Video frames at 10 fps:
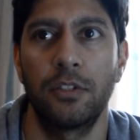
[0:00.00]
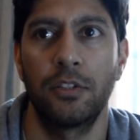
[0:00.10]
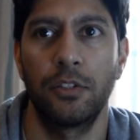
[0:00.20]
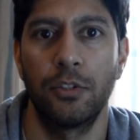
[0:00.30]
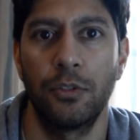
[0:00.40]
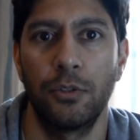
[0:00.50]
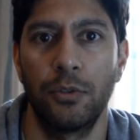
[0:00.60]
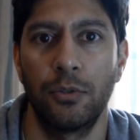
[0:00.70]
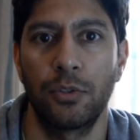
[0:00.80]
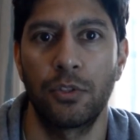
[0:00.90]

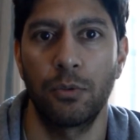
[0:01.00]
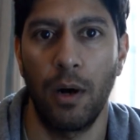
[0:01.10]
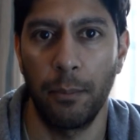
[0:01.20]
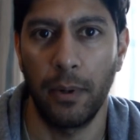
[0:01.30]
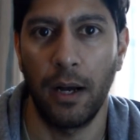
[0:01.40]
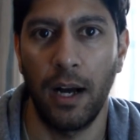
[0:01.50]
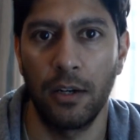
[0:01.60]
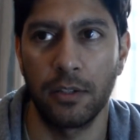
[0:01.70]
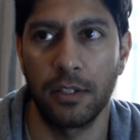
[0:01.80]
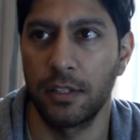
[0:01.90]
to swap
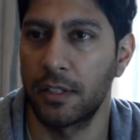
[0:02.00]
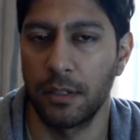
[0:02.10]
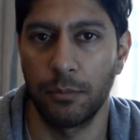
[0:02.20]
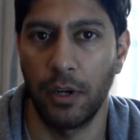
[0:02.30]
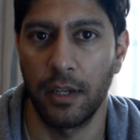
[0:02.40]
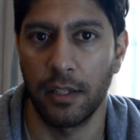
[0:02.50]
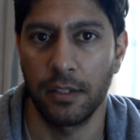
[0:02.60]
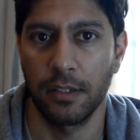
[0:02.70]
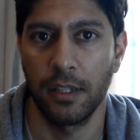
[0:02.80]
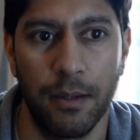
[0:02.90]
out certain
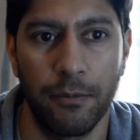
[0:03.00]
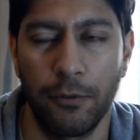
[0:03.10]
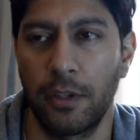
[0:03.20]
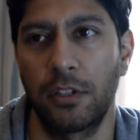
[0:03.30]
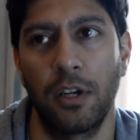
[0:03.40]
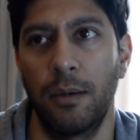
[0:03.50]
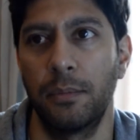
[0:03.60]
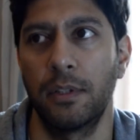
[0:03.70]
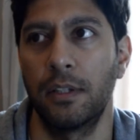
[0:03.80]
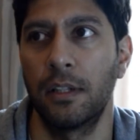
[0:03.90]
products. For
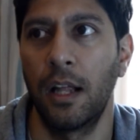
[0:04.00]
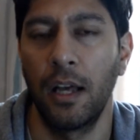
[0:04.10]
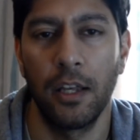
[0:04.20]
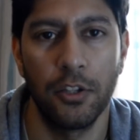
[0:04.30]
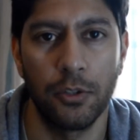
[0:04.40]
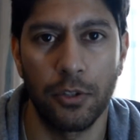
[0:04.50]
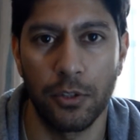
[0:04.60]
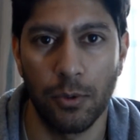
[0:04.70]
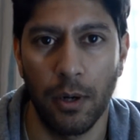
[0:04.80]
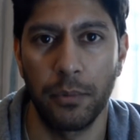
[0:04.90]
example, you could
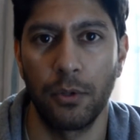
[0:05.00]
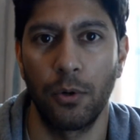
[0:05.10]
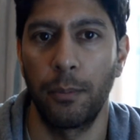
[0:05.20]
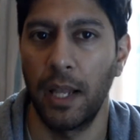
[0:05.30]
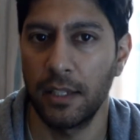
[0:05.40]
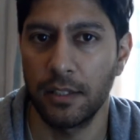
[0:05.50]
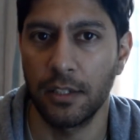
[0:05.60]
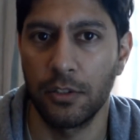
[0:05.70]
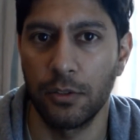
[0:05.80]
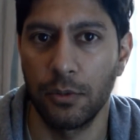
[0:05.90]
swap your plastic
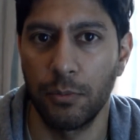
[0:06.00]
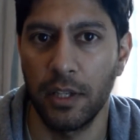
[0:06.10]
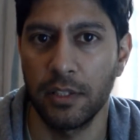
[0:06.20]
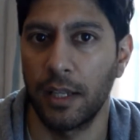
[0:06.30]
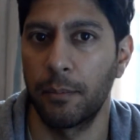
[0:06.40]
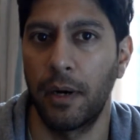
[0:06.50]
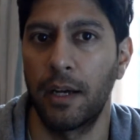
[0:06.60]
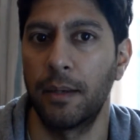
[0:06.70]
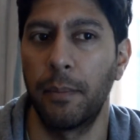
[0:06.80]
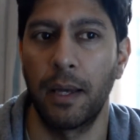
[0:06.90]
toothbrush and buy
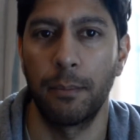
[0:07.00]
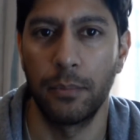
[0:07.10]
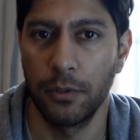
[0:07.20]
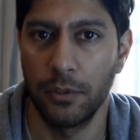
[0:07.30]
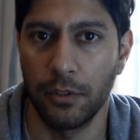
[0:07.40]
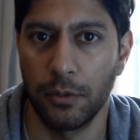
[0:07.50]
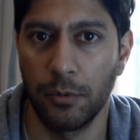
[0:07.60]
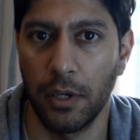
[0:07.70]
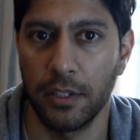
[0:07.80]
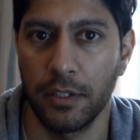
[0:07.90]
a bamboo
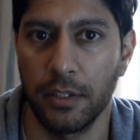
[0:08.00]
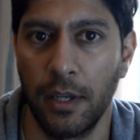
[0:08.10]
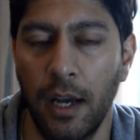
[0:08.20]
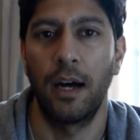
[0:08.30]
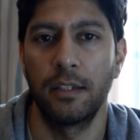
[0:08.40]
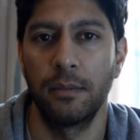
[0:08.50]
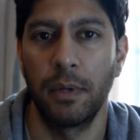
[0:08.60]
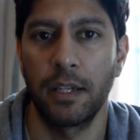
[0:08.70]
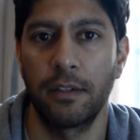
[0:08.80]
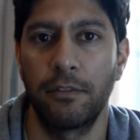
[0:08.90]
toothbrush. I did
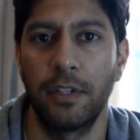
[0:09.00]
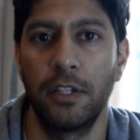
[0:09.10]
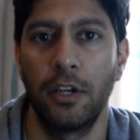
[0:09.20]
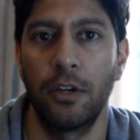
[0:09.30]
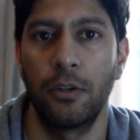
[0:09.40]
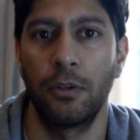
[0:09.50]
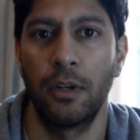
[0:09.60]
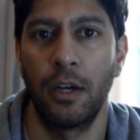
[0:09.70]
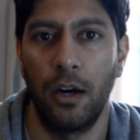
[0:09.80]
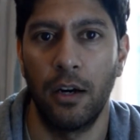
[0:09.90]
make a video
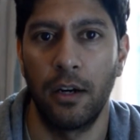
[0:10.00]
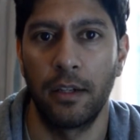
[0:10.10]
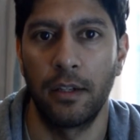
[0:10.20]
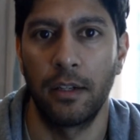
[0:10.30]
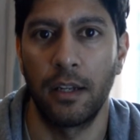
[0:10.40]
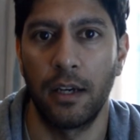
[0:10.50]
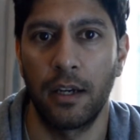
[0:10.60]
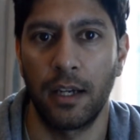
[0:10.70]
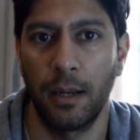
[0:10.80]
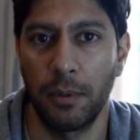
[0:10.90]
on a
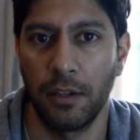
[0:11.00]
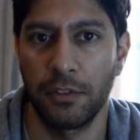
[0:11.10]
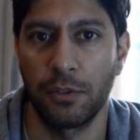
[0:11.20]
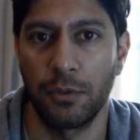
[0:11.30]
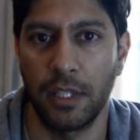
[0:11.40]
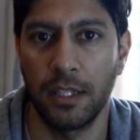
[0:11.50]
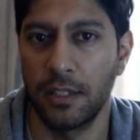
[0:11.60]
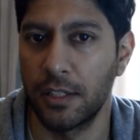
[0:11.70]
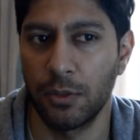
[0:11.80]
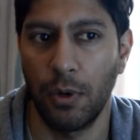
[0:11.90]
couple of
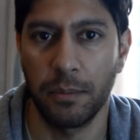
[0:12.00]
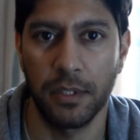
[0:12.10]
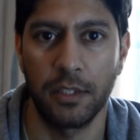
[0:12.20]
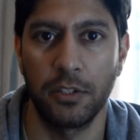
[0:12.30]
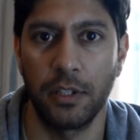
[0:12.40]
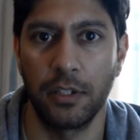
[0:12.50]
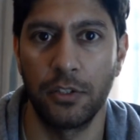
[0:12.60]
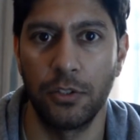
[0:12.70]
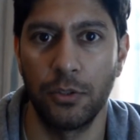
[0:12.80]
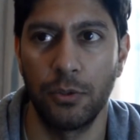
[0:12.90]
easy swaps that you can
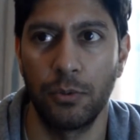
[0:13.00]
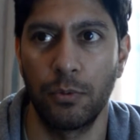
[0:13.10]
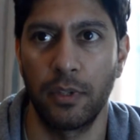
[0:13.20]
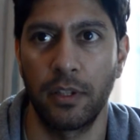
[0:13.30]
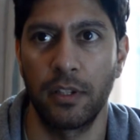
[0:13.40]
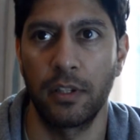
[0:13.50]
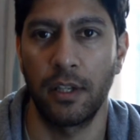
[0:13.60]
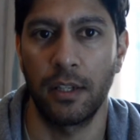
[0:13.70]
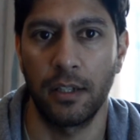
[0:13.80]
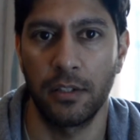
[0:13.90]
do with
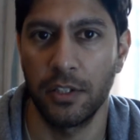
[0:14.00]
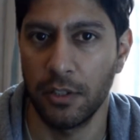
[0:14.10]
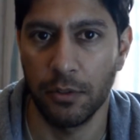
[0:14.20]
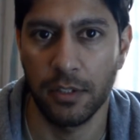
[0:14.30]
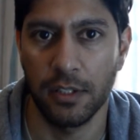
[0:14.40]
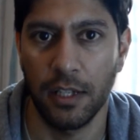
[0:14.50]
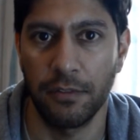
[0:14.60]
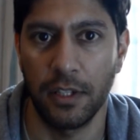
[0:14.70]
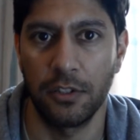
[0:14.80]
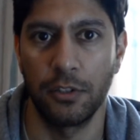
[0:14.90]
general stuff
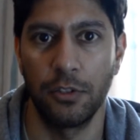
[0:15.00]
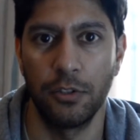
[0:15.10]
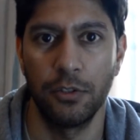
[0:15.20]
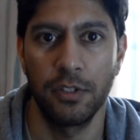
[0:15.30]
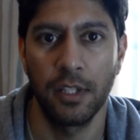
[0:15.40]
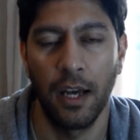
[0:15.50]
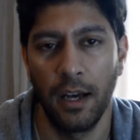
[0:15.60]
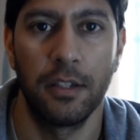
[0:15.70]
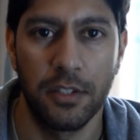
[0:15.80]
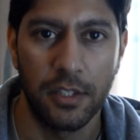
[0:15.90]
that you use.
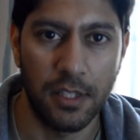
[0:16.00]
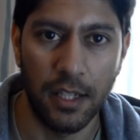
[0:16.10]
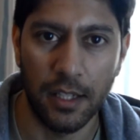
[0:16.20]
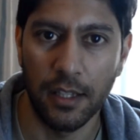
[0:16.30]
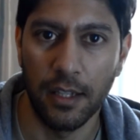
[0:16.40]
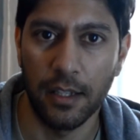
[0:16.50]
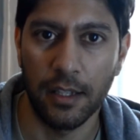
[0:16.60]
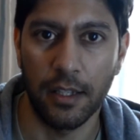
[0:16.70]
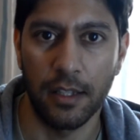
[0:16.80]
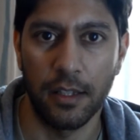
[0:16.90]
Just click the link
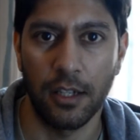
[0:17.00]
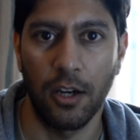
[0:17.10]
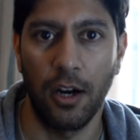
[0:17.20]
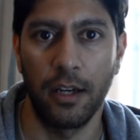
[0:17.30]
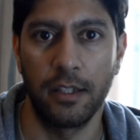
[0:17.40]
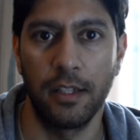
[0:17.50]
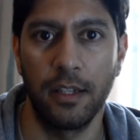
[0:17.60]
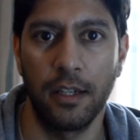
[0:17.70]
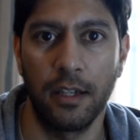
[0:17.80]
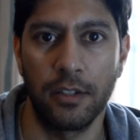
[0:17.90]
in the card here
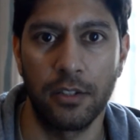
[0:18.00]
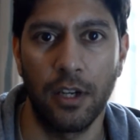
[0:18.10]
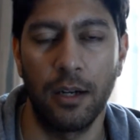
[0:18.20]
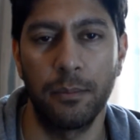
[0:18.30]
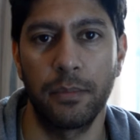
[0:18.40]
on top